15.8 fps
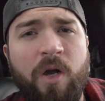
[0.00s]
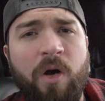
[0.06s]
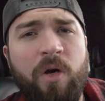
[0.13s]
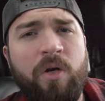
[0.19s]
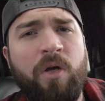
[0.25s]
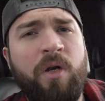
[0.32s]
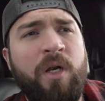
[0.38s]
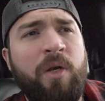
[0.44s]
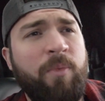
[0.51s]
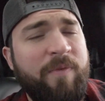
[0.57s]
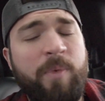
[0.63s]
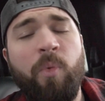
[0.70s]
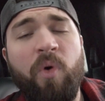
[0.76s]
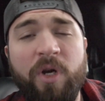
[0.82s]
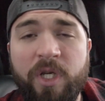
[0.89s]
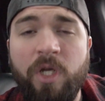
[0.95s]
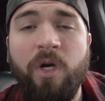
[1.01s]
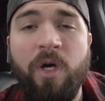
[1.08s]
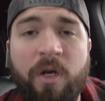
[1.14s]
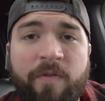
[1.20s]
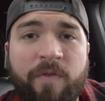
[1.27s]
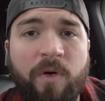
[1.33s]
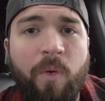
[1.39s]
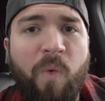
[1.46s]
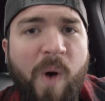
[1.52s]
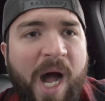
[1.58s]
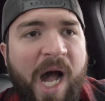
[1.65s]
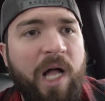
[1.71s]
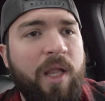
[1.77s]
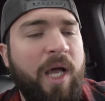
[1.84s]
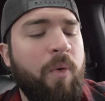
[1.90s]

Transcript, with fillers: hard on it and we've been working on it for a while.